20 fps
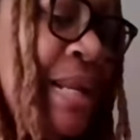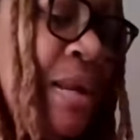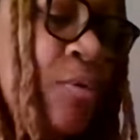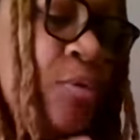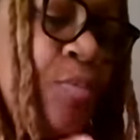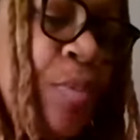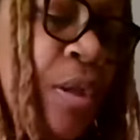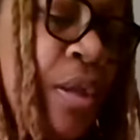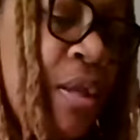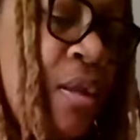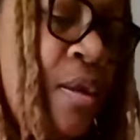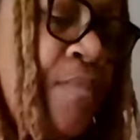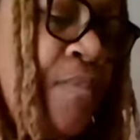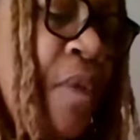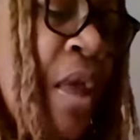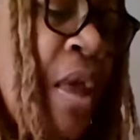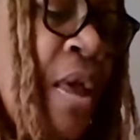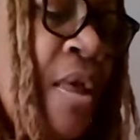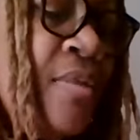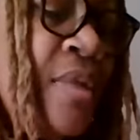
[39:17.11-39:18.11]
I was picking up
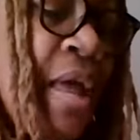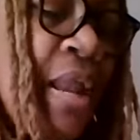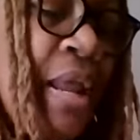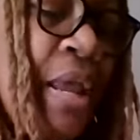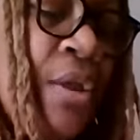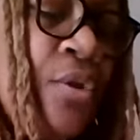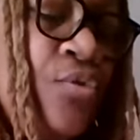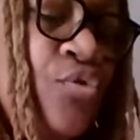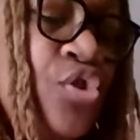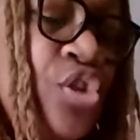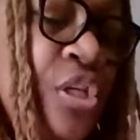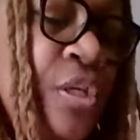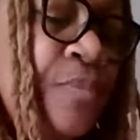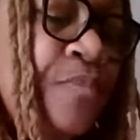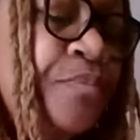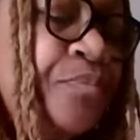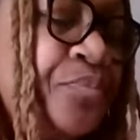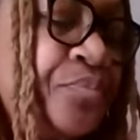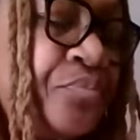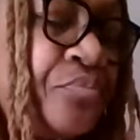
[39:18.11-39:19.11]
that energy,
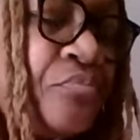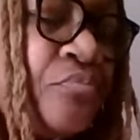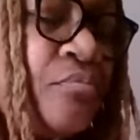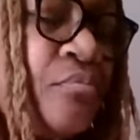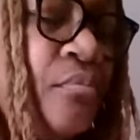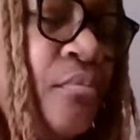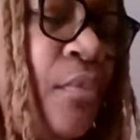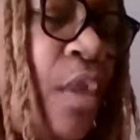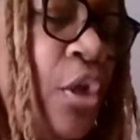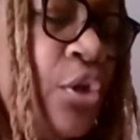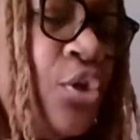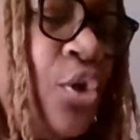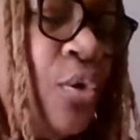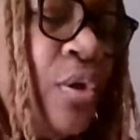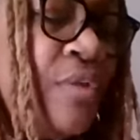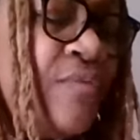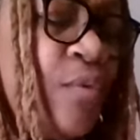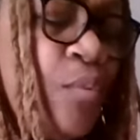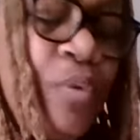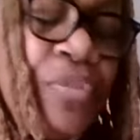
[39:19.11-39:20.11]
you know,
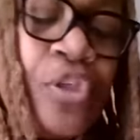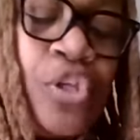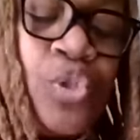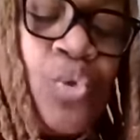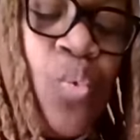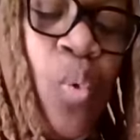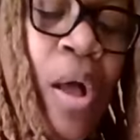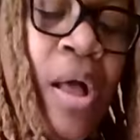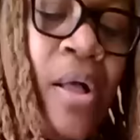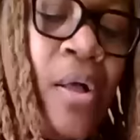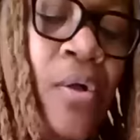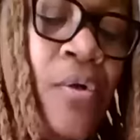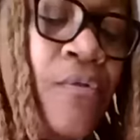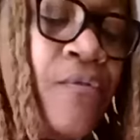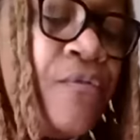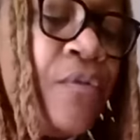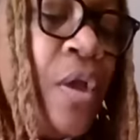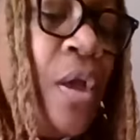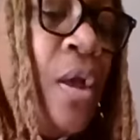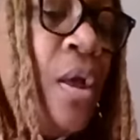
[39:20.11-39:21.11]
even with the
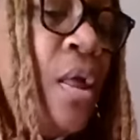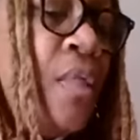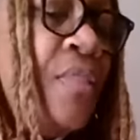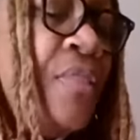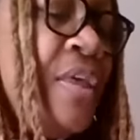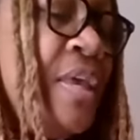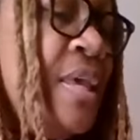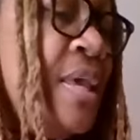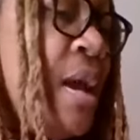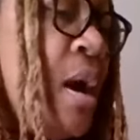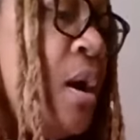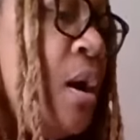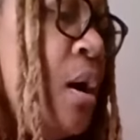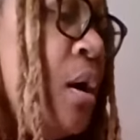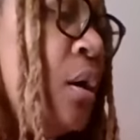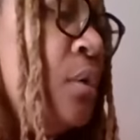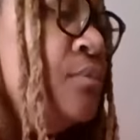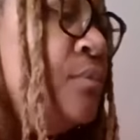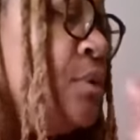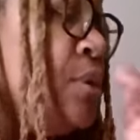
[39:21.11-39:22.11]
12, the,
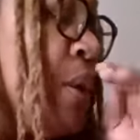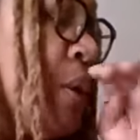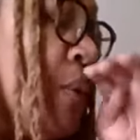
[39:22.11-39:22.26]
uh, you